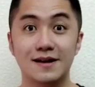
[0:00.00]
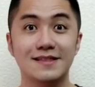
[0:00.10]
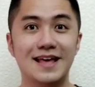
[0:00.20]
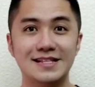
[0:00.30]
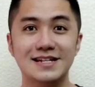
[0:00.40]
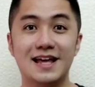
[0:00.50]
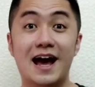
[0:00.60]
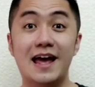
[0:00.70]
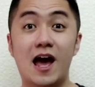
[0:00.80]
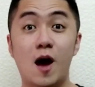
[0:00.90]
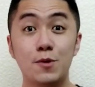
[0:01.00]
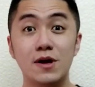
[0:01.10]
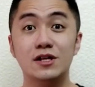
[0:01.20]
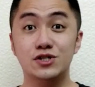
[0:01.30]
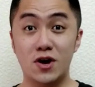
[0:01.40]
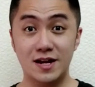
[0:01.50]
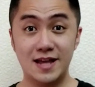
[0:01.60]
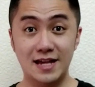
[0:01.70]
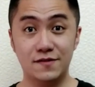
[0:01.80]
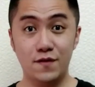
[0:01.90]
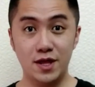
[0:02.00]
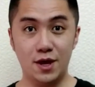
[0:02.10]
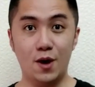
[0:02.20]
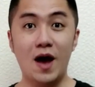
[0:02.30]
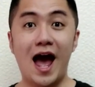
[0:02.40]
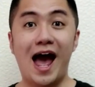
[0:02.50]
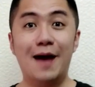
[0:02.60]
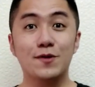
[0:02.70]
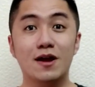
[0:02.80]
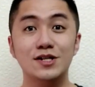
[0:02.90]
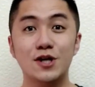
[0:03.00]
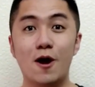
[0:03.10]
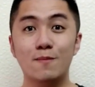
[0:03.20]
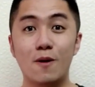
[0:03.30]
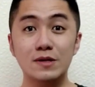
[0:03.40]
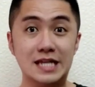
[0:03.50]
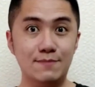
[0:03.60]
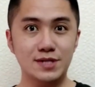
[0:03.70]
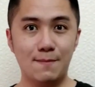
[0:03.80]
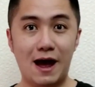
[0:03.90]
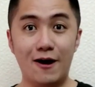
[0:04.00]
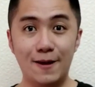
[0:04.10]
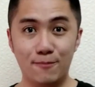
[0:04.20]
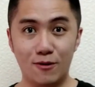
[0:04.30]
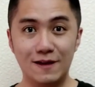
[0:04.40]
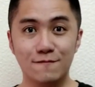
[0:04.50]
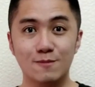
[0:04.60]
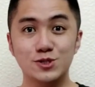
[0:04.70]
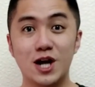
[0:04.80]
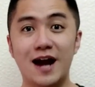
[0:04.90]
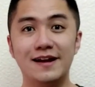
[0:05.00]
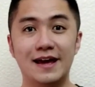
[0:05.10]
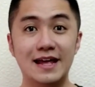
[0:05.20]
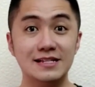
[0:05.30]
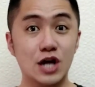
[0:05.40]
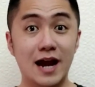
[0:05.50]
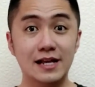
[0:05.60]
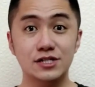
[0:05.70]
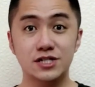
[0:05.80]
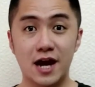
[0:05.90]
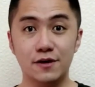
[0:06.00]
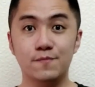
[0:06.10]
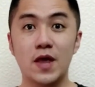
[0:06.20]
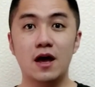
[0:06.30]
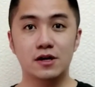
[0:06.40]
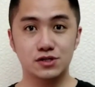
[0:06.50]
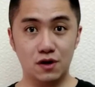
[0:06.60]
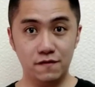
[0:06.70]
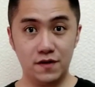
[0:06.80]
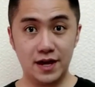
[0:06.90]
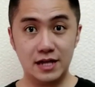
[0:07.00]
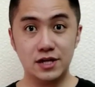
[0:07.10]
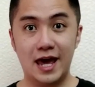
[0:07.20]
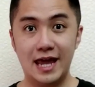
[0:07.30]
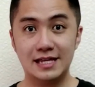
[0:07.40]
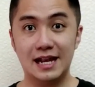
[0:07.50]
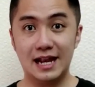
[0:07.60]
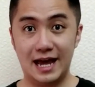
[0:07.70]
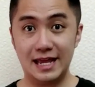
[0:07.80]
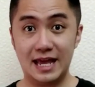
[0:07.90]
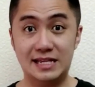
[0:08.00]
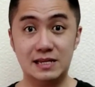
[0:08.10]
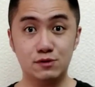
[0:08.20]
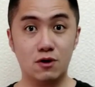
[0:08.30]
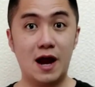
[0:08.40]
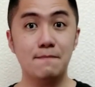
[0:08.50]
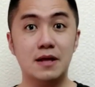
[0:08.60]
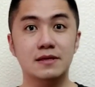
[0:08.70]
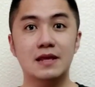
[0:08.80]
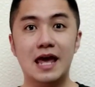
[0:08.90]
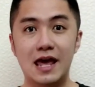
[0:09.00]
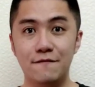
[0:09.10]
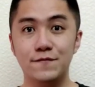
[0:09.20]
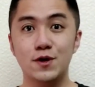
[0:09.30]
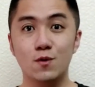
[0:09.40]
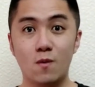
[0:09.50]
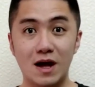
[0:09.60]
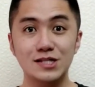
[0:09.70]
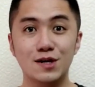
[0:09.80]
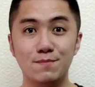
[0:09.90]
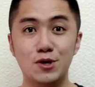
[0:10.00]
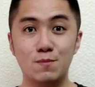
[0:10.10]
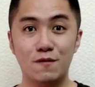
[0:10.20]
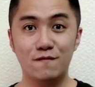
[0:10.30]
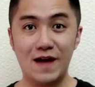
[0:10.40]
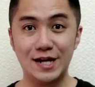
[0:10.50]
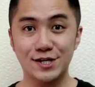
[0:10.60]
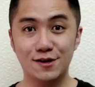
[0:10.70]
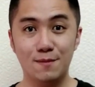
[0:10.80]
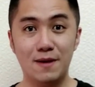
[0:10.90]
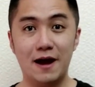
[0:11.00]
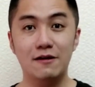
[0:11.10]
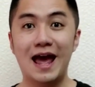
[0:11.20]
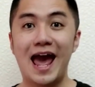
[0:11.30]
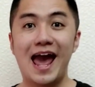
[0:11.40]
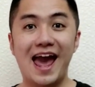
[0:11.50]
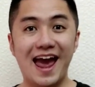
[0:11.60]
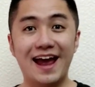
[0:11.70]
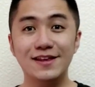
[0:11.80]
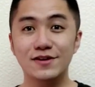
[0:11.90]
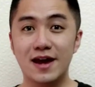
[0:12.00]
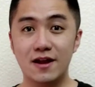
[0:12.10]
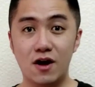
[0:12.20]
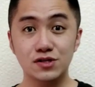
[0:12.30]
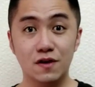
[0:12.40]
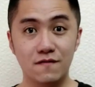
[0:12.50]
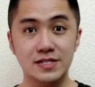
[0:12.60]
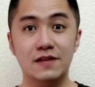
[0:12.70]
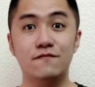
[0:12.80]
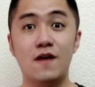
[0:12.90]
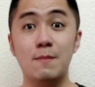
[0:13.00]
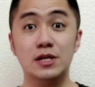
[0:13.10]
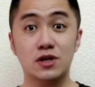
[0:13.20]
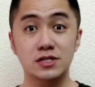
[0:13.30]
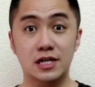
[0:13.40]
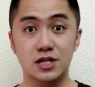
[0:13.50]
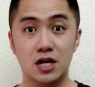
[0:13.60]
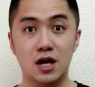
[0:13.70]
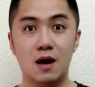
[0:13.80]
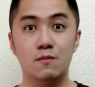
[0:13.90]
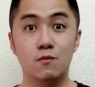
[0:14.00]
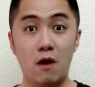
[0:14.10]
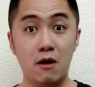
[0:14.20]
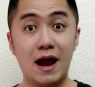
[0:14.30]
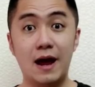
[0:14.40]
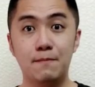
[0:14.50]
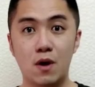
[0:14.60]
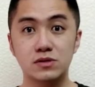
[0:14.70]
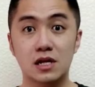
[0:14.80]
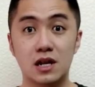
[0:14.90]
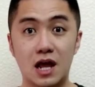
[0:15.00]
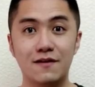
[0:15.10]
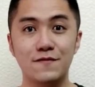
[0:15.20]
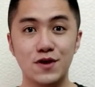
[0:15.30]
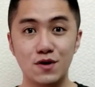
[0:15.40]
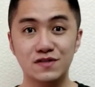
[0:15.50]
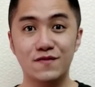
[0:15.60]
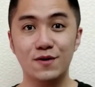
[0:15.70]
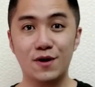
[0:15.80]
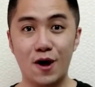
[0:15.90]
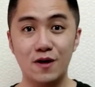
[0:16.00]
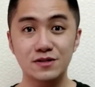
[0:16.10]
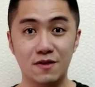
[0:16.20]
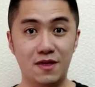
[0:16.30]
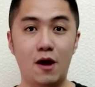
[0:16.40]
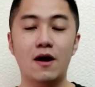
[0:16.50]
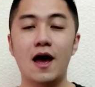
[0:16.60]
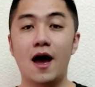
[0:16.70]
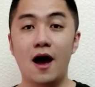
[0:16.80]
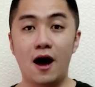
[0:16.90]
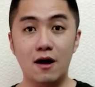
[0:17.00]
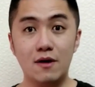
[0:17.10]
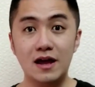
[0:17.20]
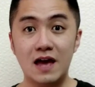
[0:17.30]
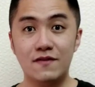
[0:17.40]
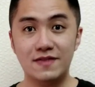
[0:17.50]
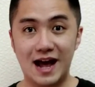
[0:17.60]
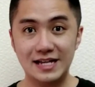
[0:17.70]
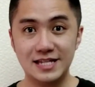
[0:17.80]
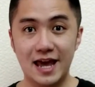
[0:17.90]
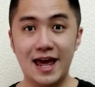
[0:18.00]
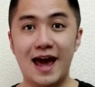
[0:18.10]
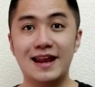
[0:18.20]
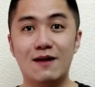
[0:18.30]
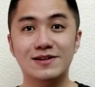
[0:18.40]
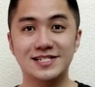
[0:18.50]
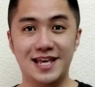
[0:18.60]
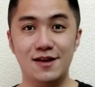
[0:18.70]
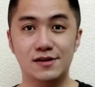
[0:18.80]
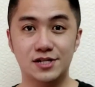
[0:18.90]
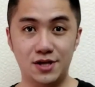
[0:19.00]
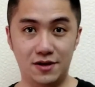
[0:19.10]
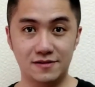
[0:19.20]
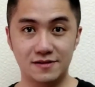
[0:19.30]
That's it guys, I hope you enjoyed today's video. I'm going to share more tips about importing from China inside this channel. Don't forget to hit the like and subscribe button if you want to be a professional buyer. And you can also visit FamiSourcing.com where I post a lot of useful content there. Alright, have a nice day and I will see you soon.